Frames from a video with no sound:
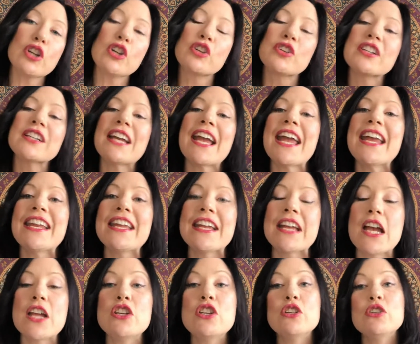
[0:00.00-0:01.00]
creating
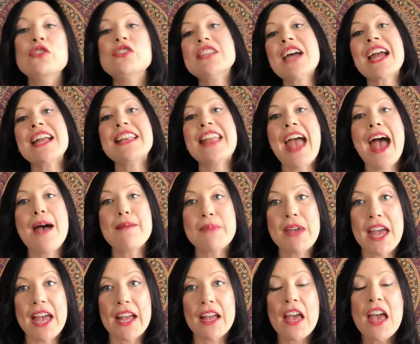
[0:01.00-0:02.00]
a new
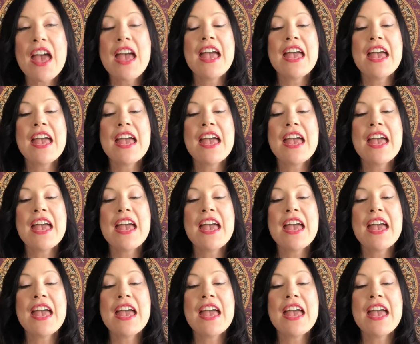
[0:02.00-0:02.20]
dynamic